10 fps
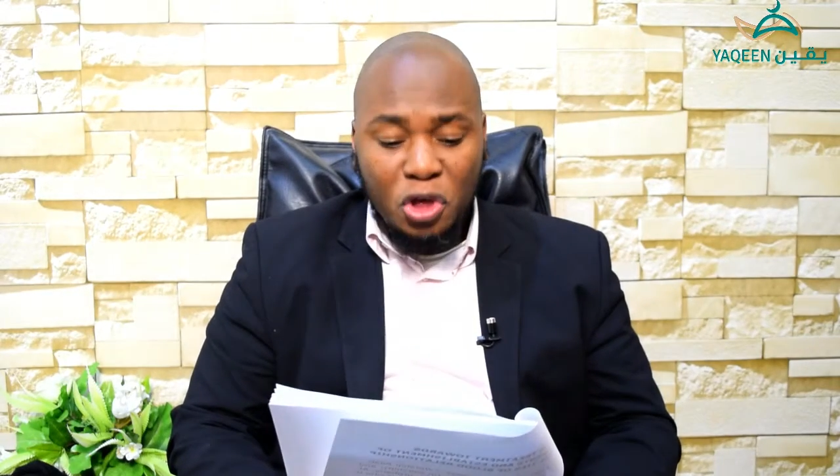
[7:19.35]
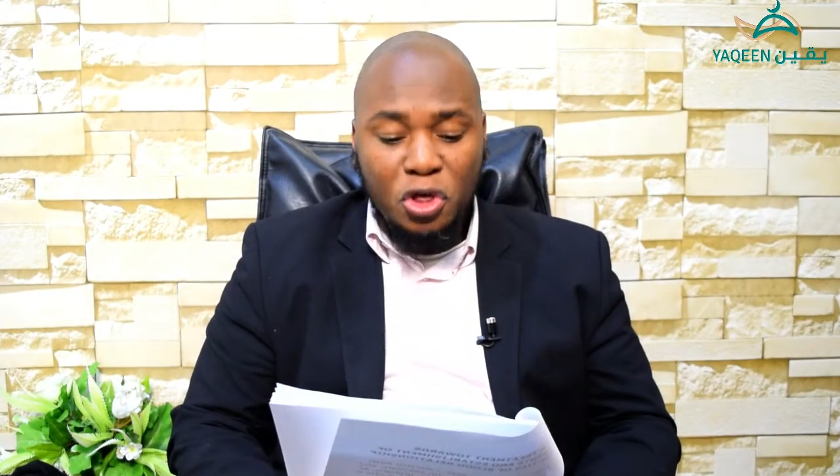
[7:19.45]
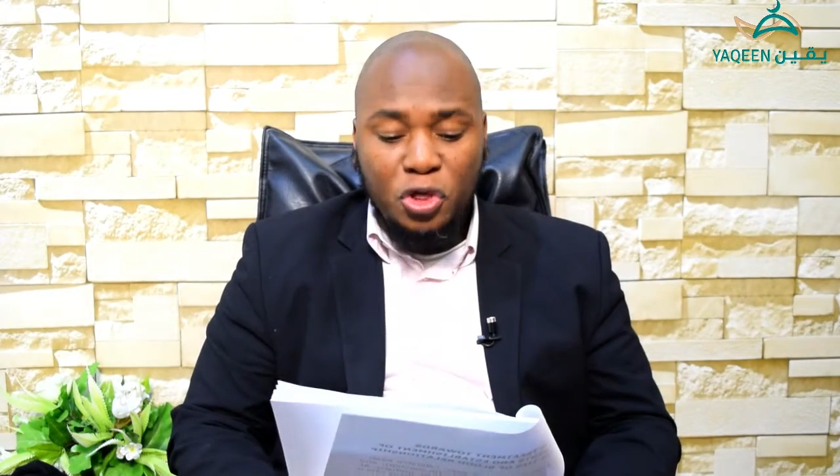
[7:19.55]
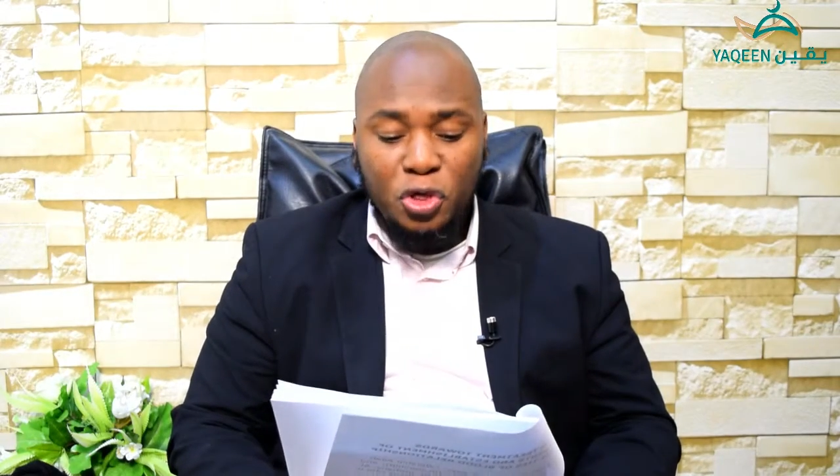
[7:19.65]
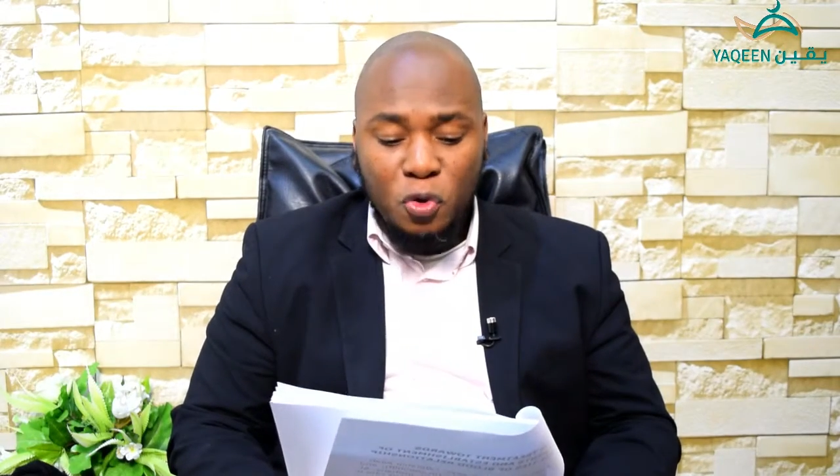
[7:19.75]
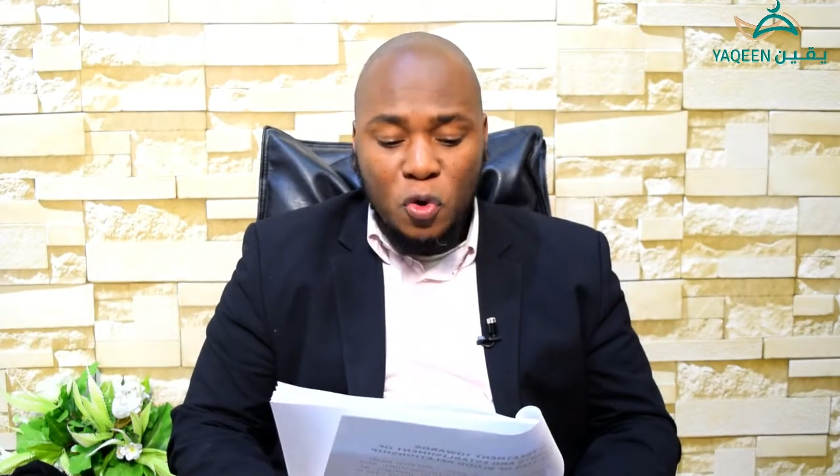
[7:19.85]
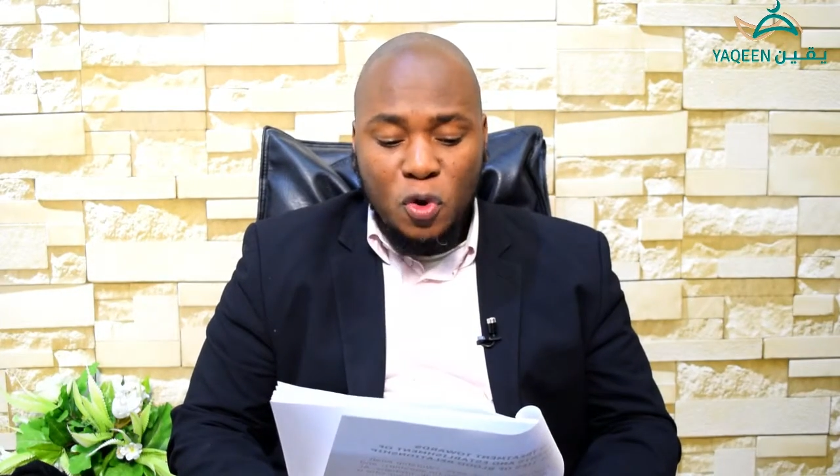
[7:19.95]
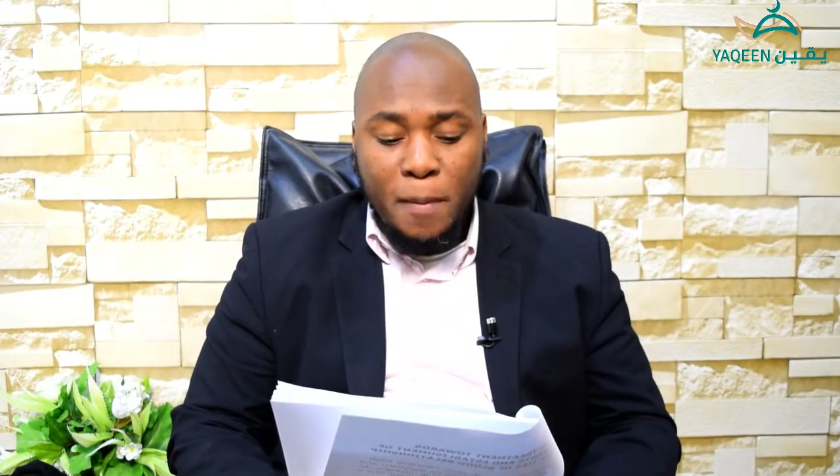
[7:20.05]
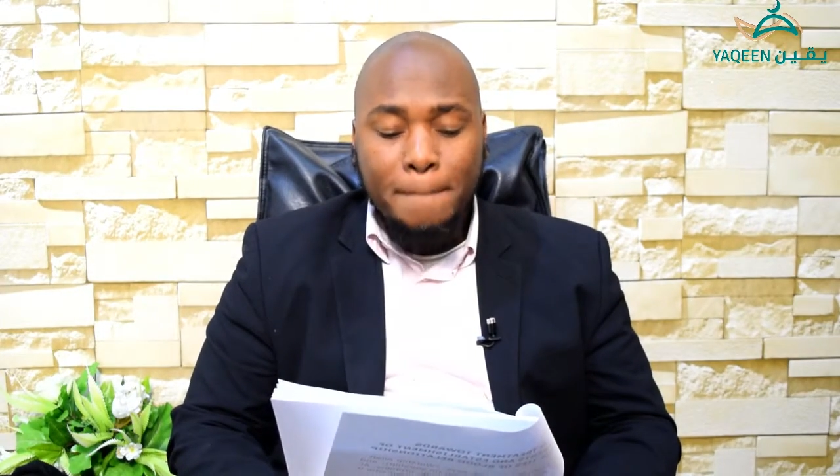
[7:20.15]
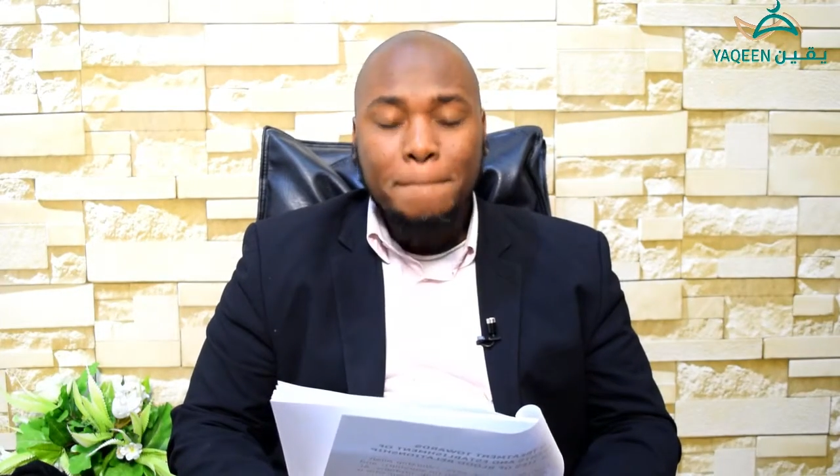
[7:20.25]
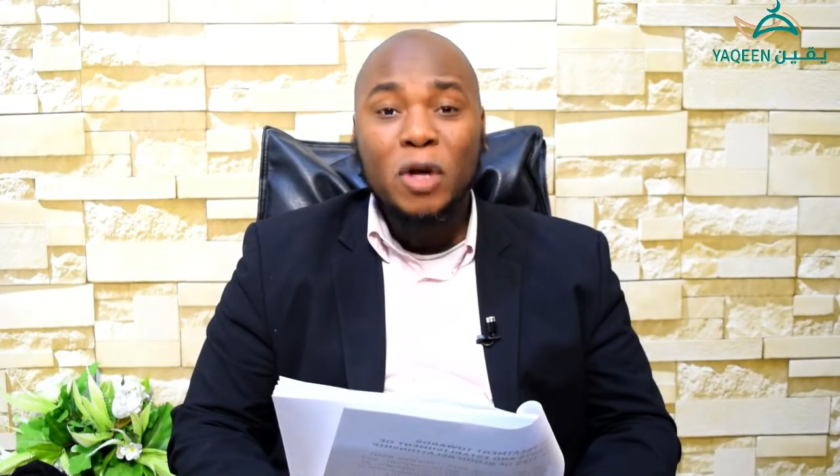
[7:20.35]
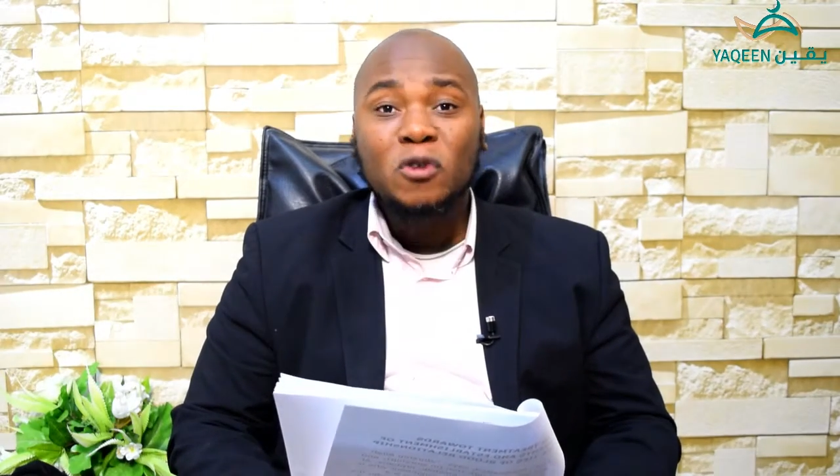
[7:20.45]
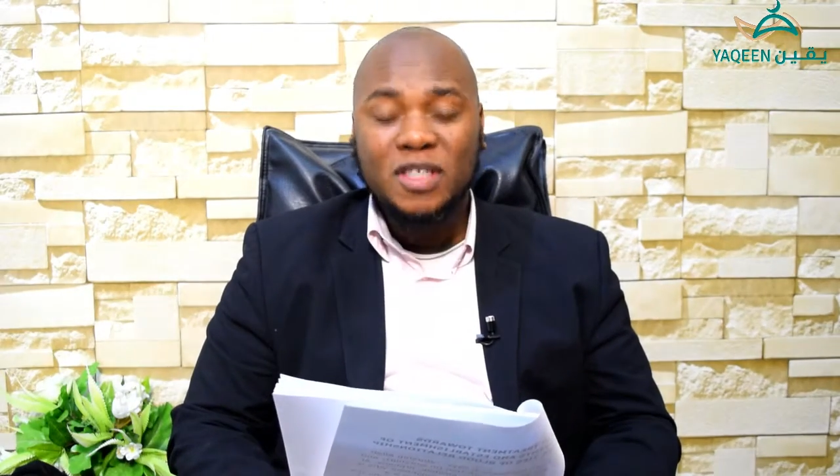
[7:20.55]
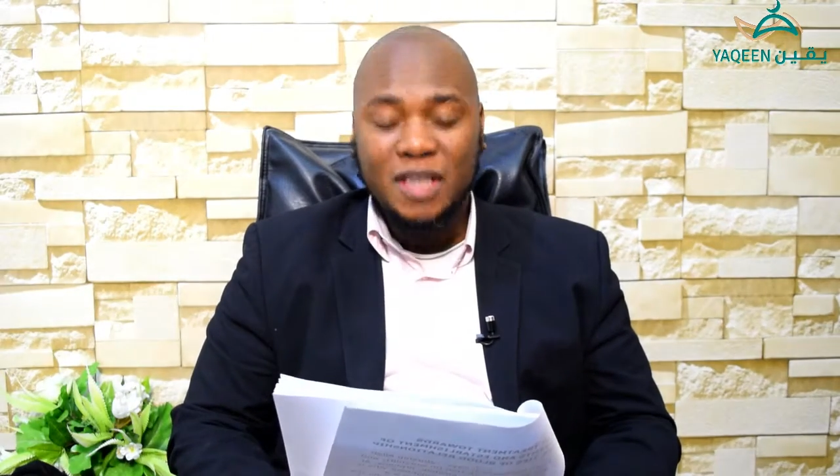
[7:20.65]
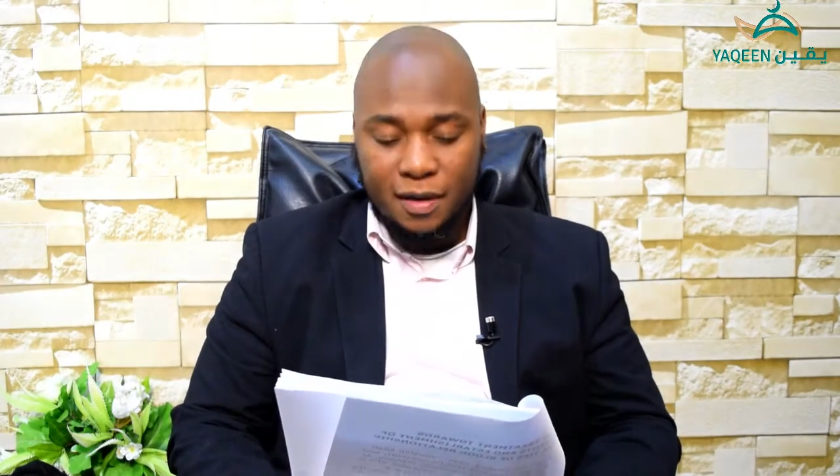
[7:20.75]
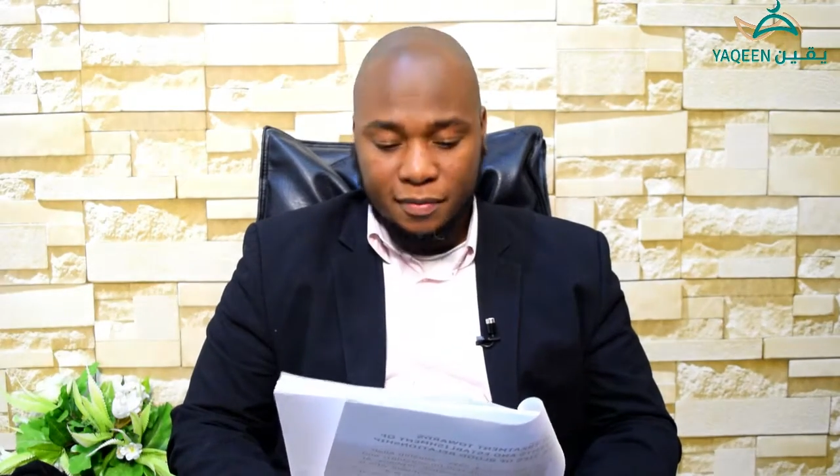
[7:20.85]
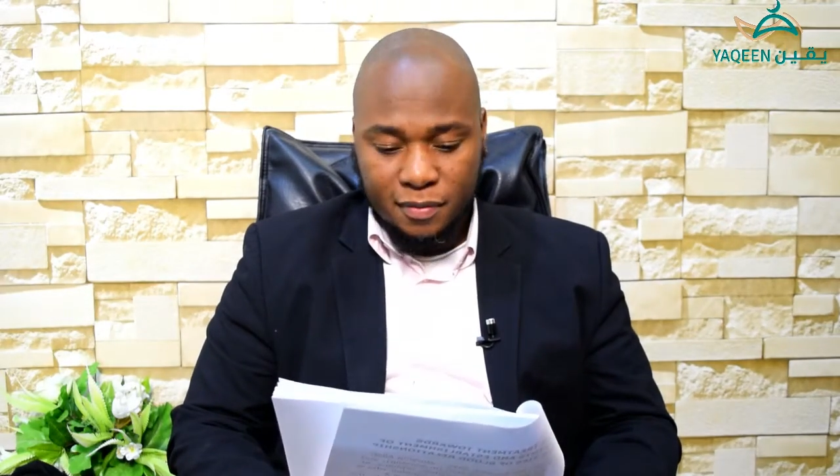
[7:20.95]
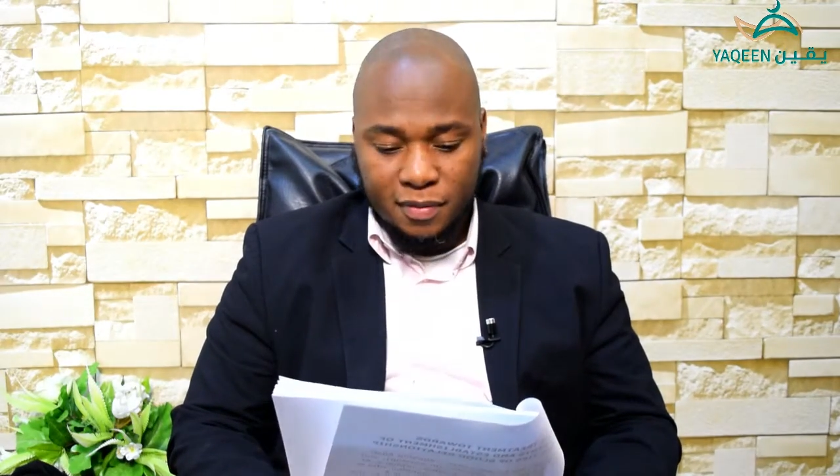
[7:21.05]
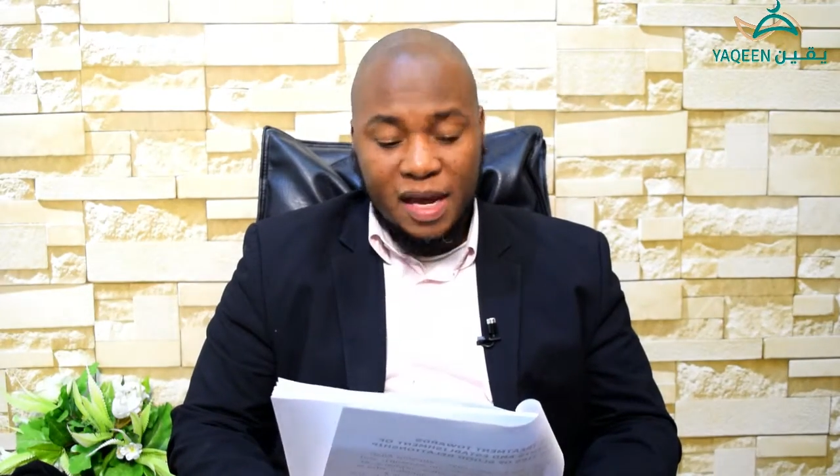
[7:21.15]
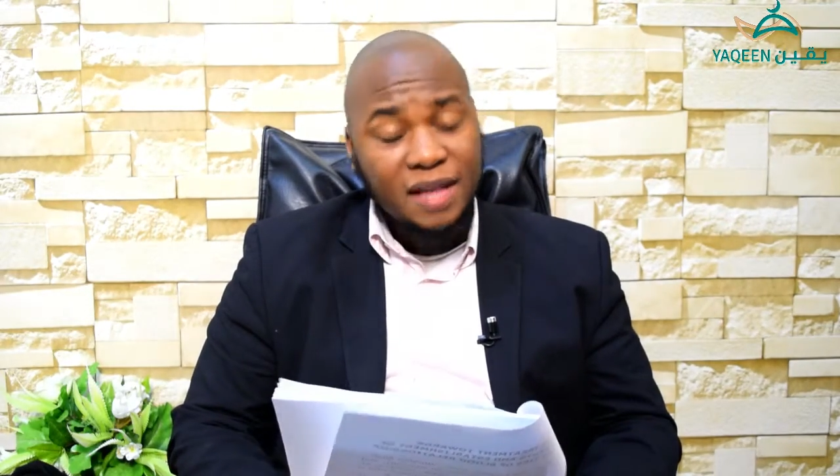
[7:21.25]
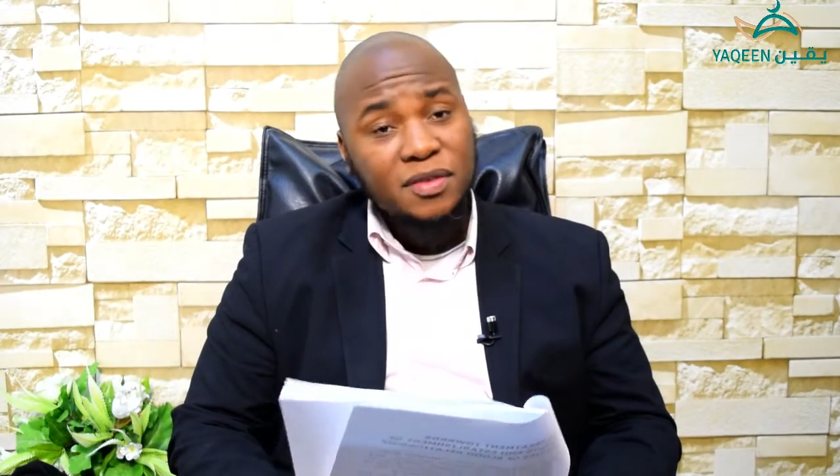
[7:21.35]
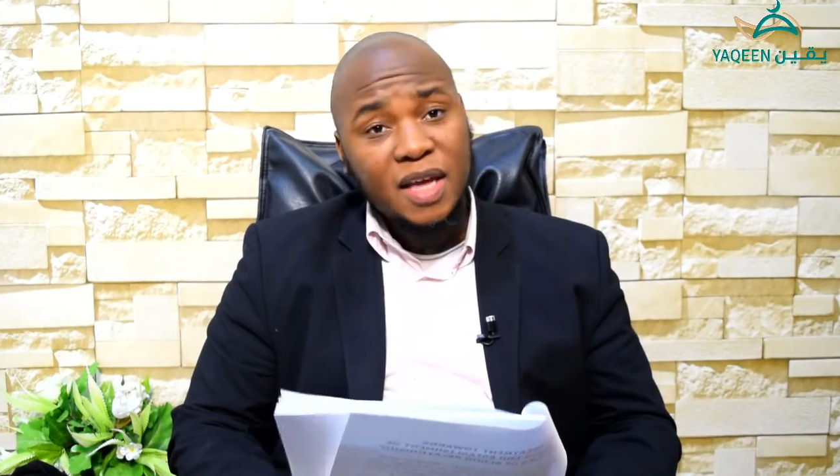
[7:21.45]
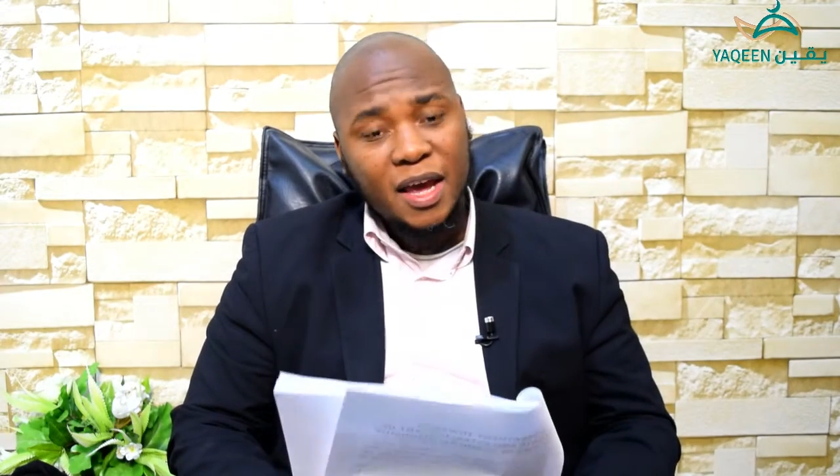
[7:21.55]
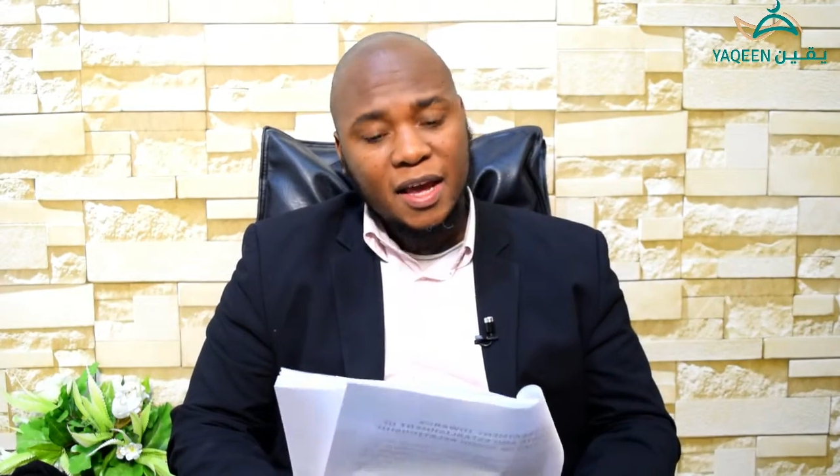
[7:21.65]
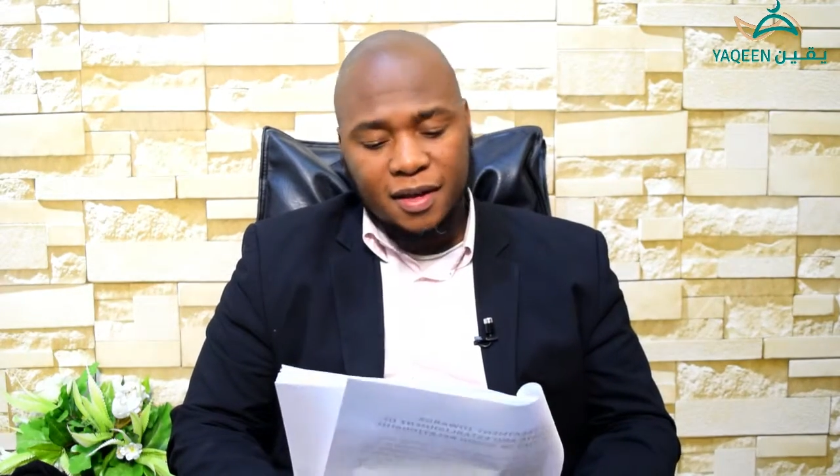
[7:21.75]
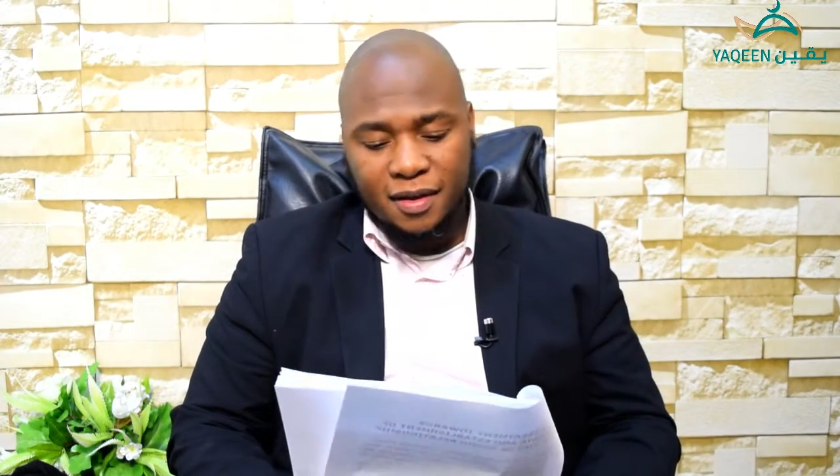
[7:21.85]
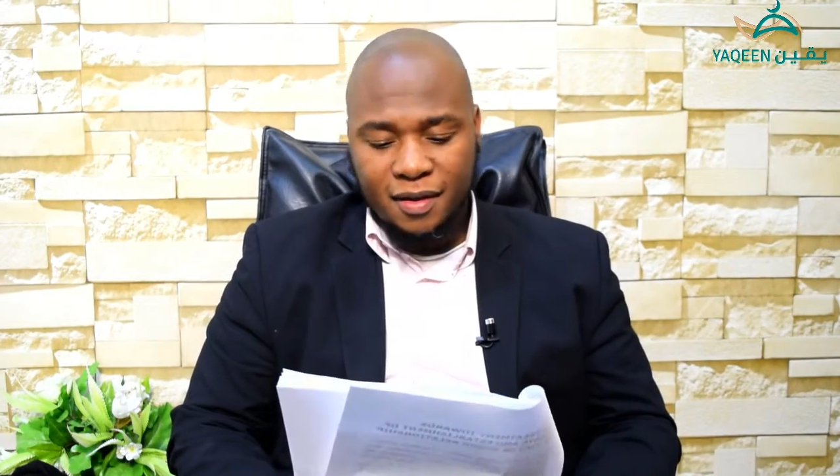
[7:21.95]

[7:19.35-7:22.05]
through mercy, and say,